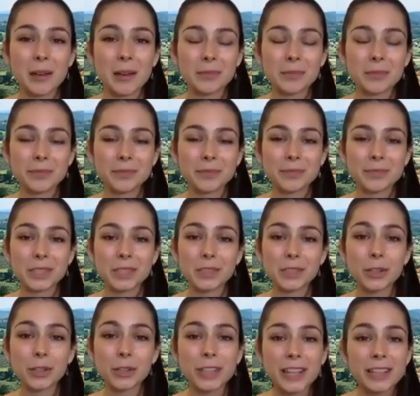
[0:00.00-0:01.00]

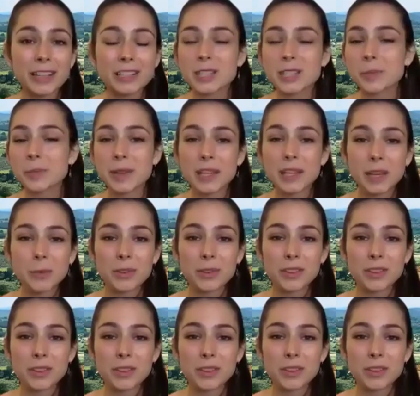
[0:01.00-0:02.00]
learning, speaking with the
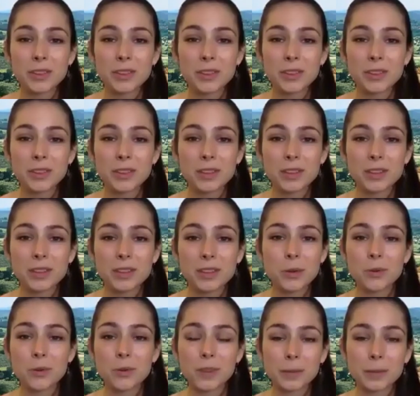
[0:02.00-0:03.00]
local farmers.
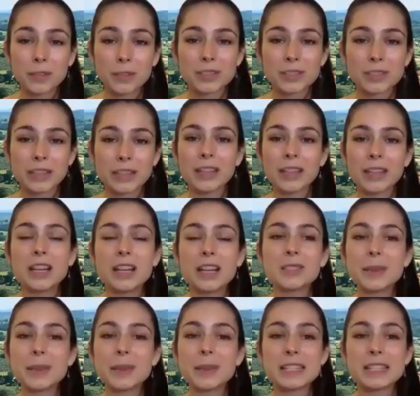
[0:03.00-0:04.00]
And so
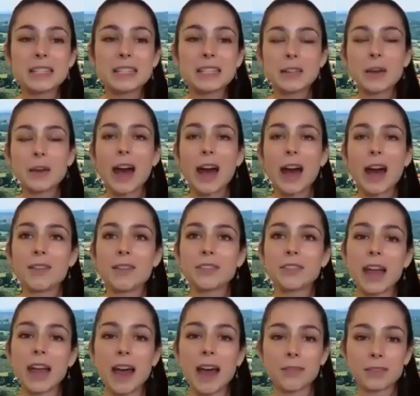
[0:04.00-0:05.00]
basically they have
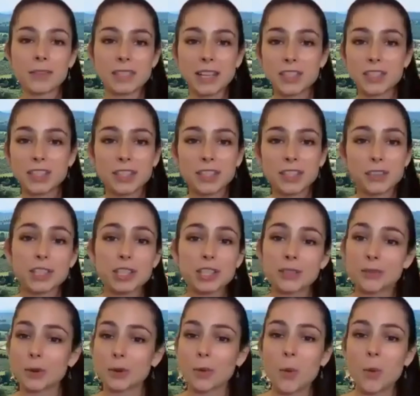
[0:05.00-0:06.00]
a section that's just
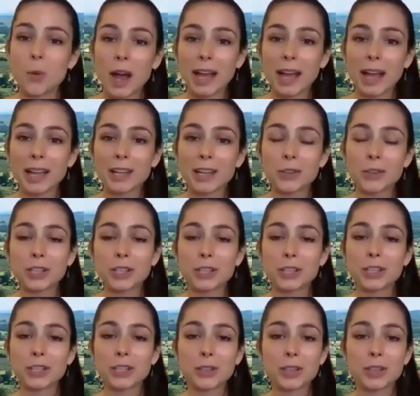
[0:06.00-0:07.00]
for wine. You
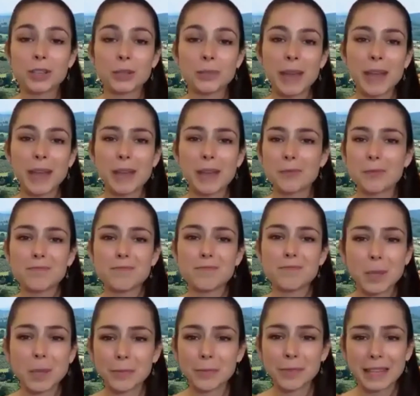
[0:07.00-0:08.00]
can pay
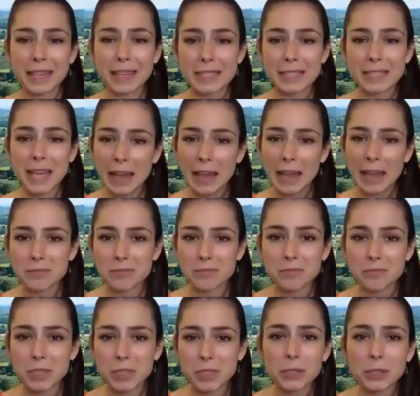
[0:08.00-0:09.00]
something like
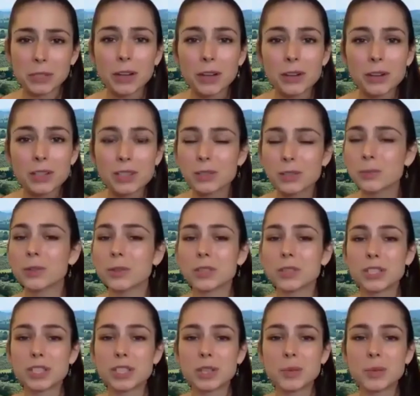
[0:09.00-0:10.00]
10 euros, super
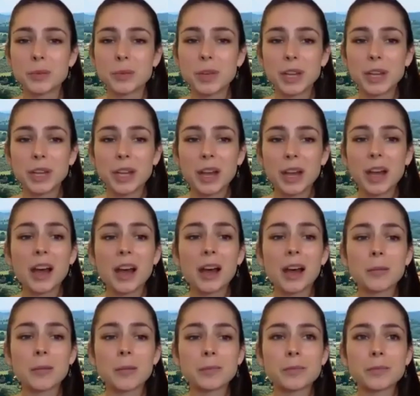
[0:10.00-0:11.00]
cheap,
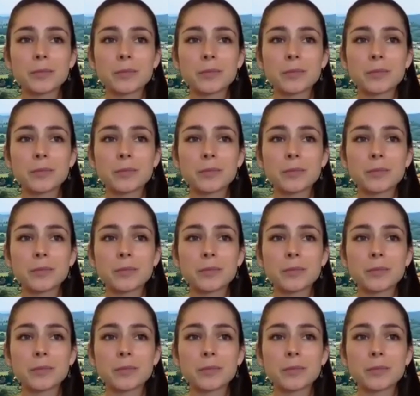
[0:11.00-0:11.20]
and